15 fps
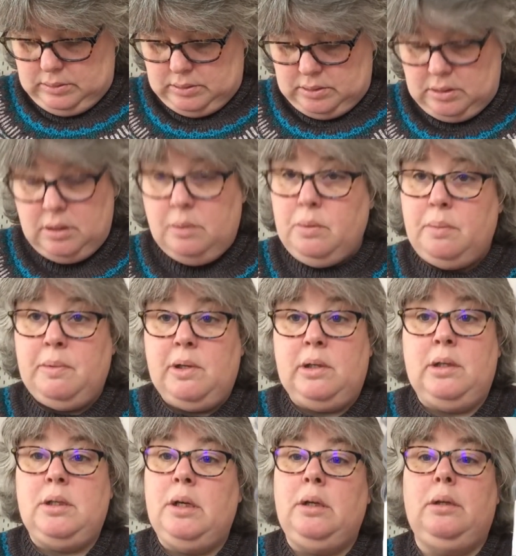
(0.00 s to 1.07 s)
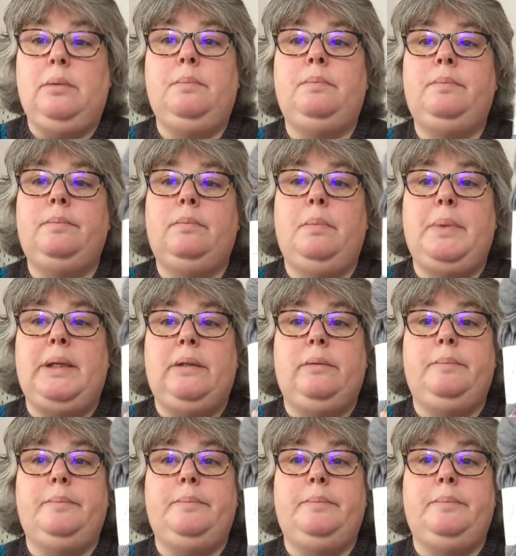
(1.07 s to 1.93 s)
I don't know what I'm going to do. But